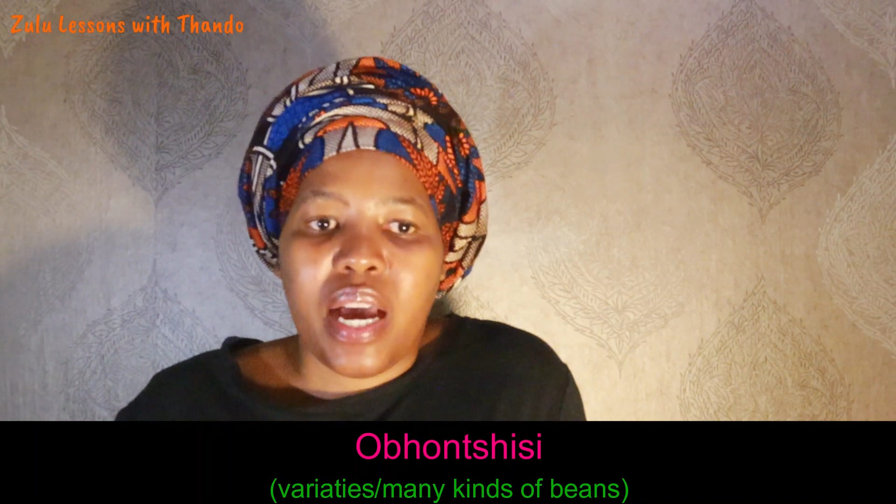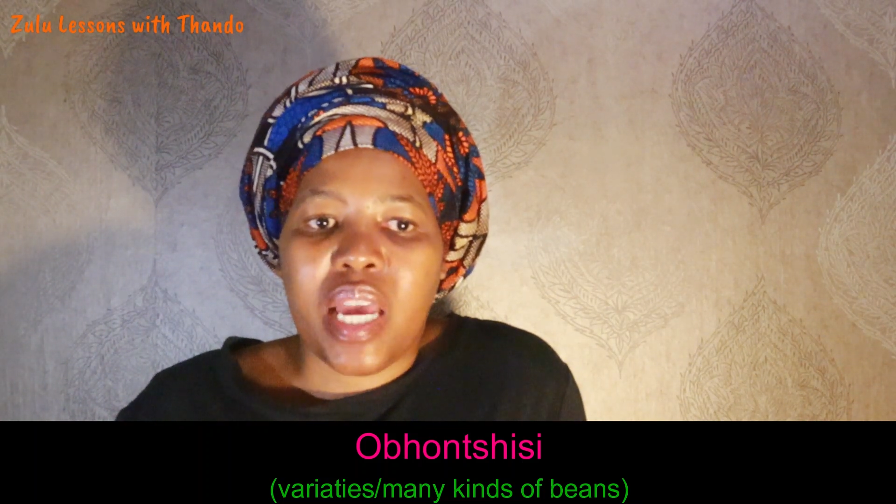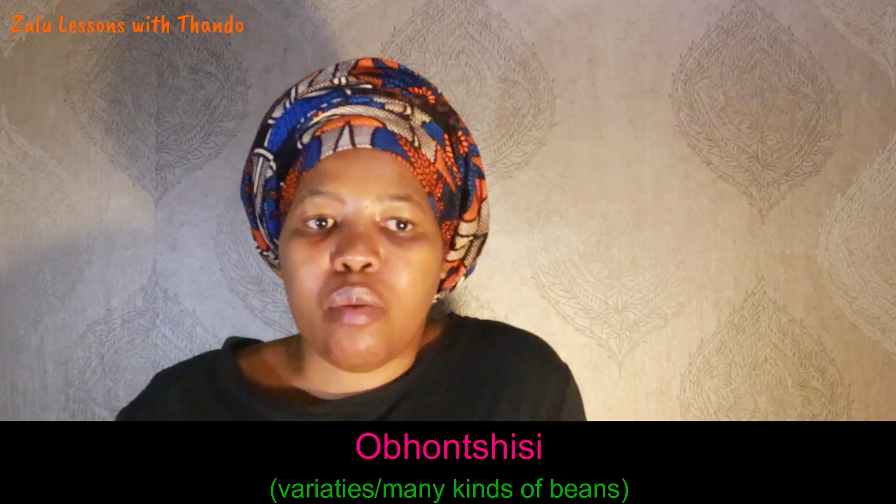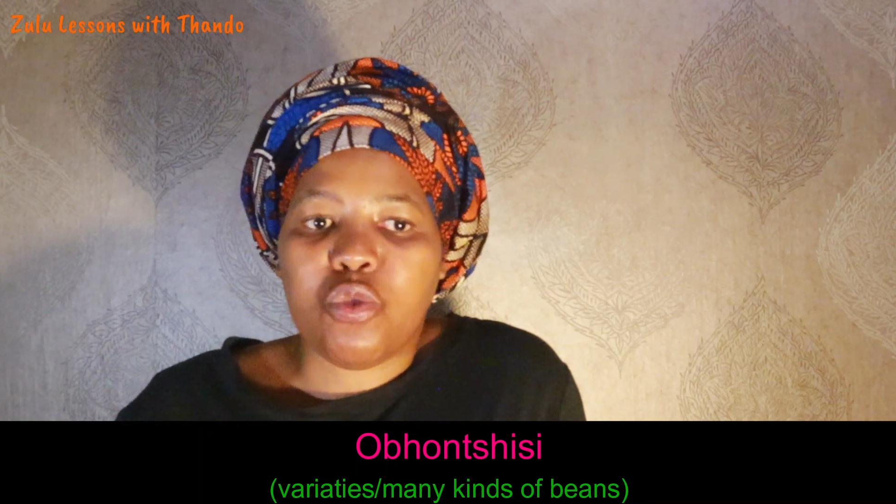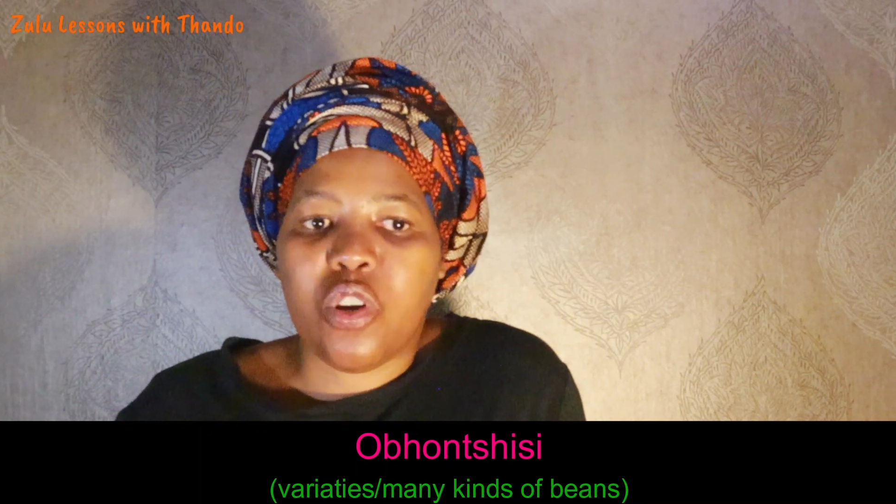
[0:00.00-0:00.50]

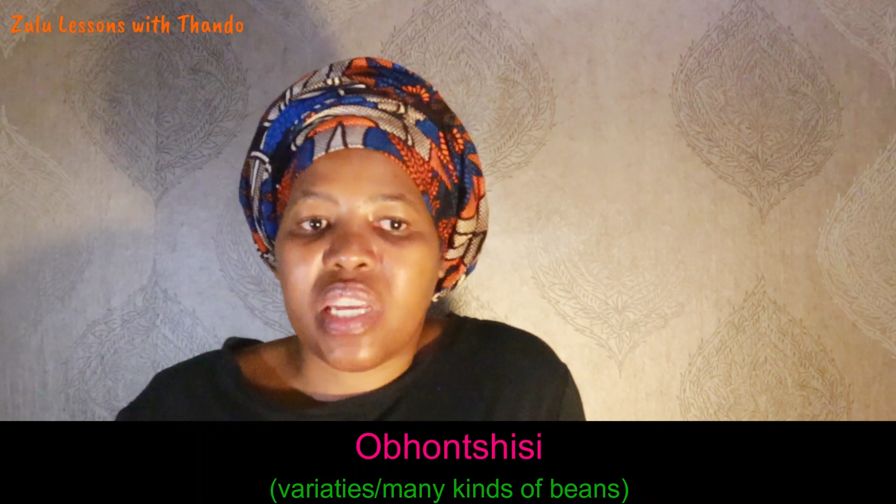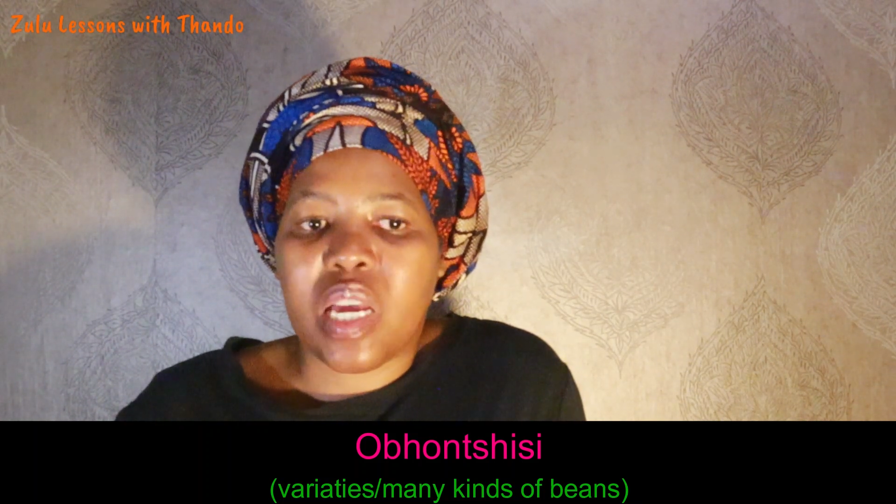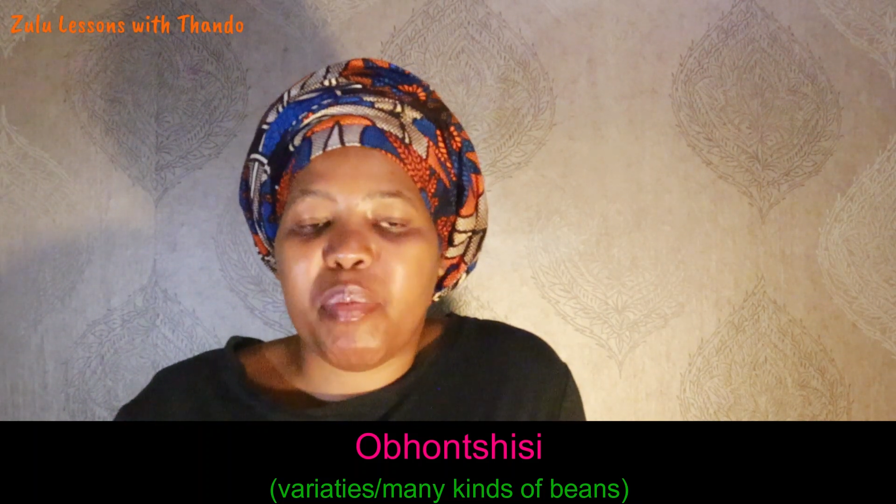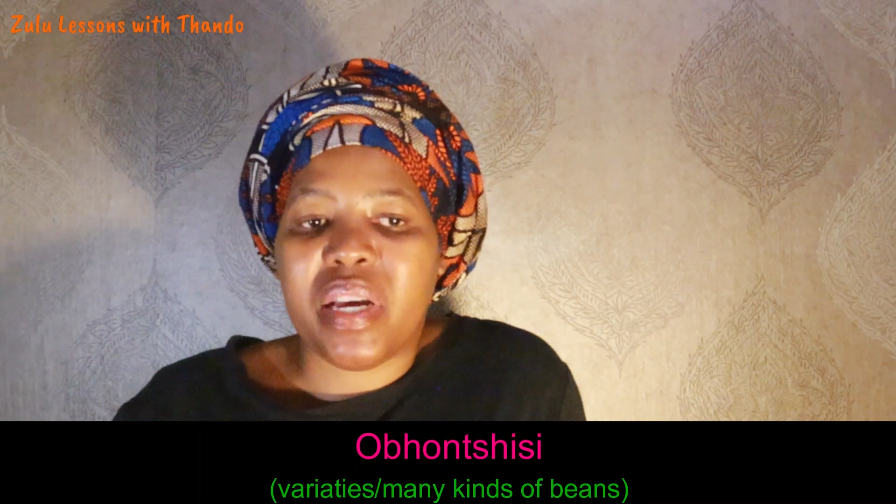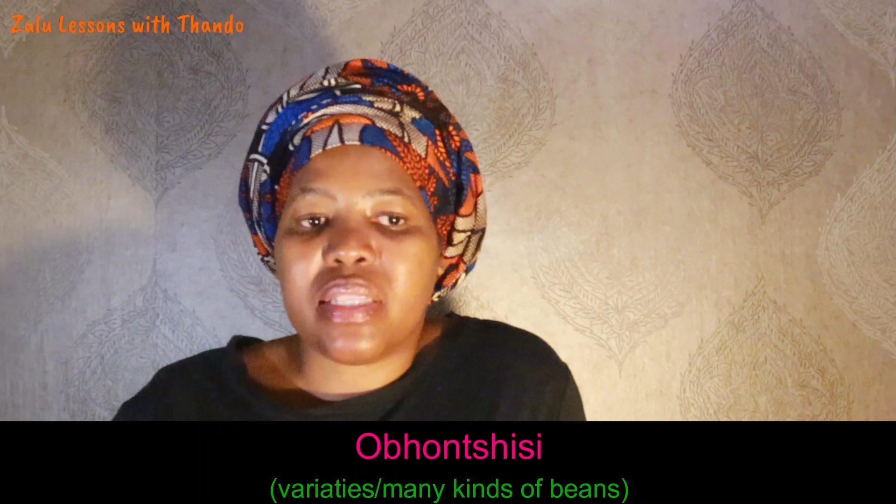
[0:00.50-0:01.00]
I am
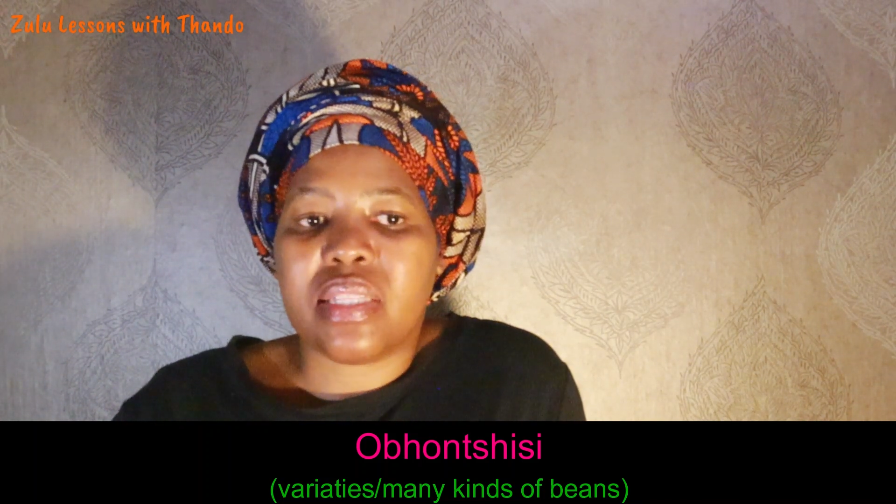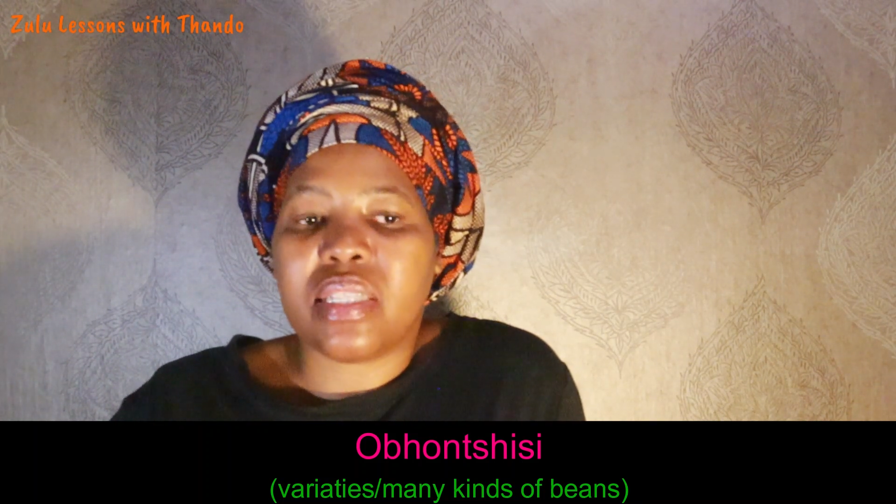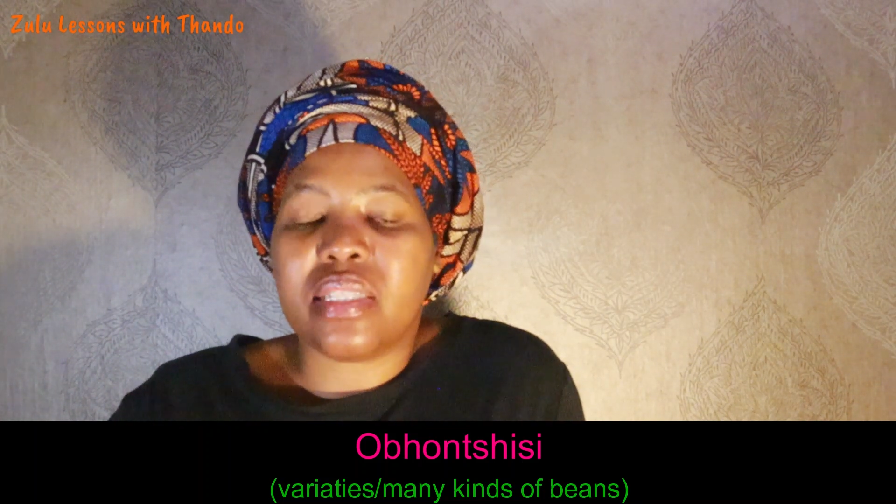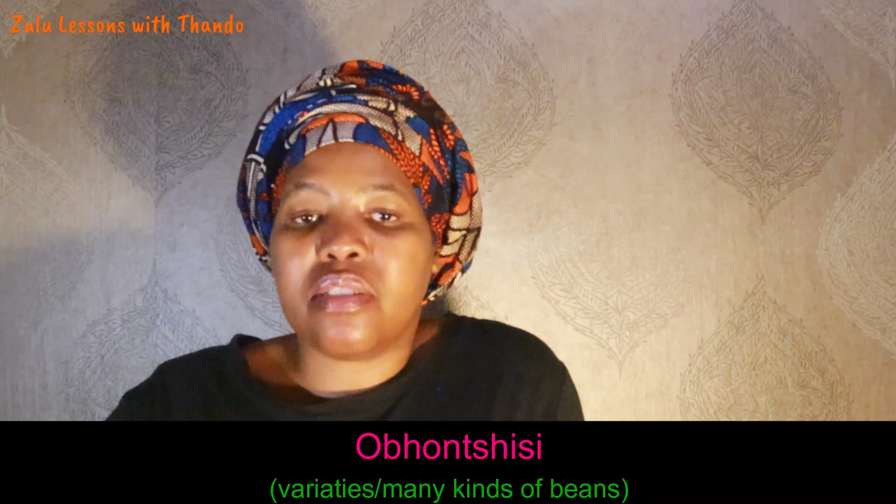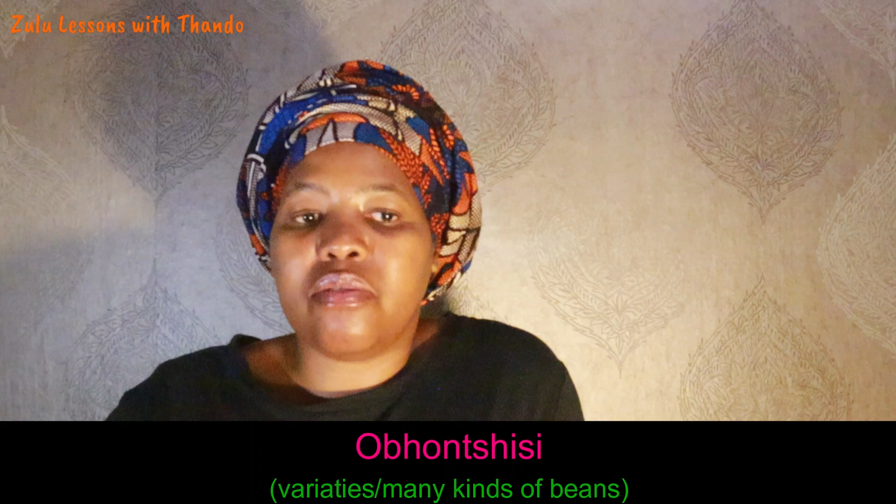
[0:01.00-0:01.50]
talking about the